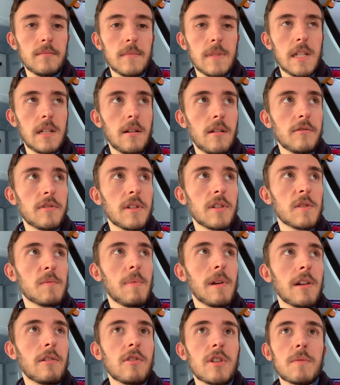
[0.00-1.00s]
you know, so I
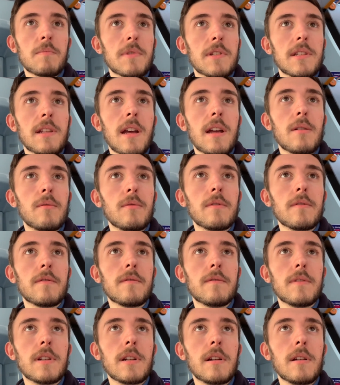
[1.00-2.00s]
spend Christmas Day with,
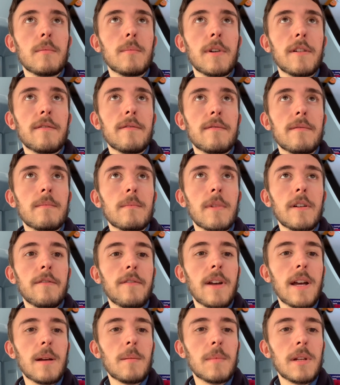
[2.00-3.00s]
you know, my
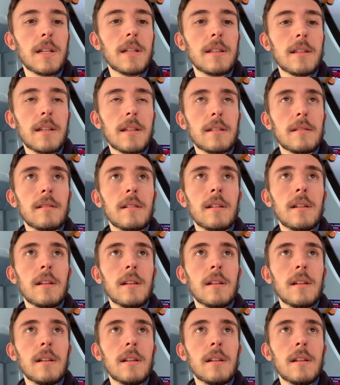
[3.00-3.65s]
family, and then